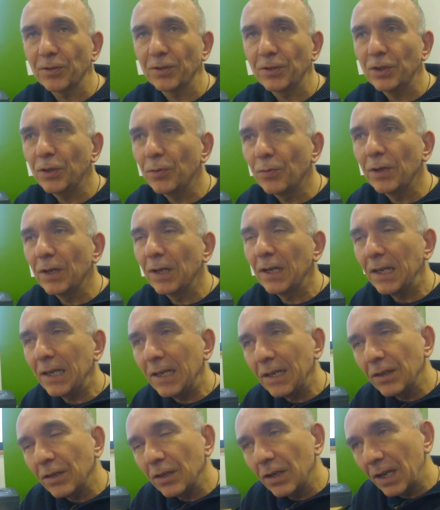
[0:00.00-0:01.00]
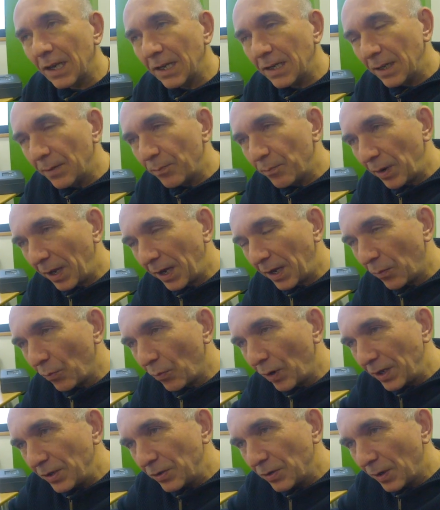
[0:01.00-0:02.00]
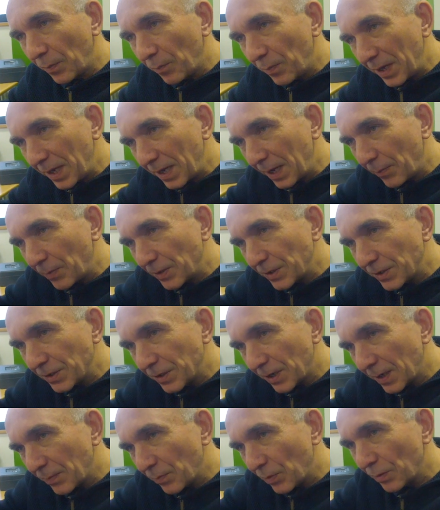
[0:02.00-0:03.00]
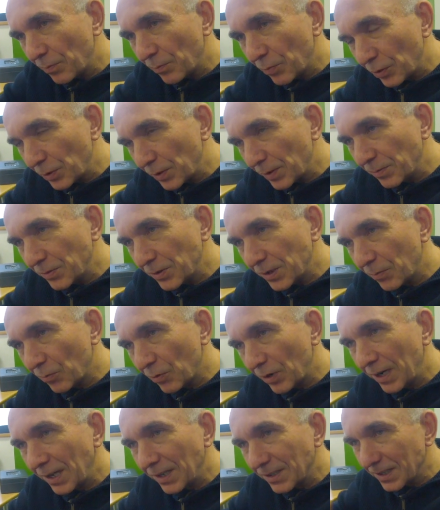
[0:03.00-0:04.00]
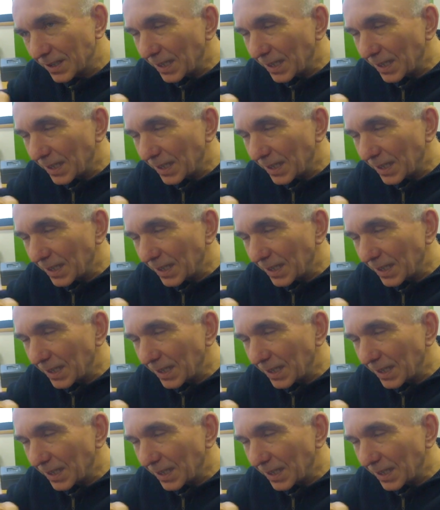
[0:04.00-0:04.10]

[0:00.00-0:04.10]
You like in black and white, you could pick up a disciple and put them somewhere else,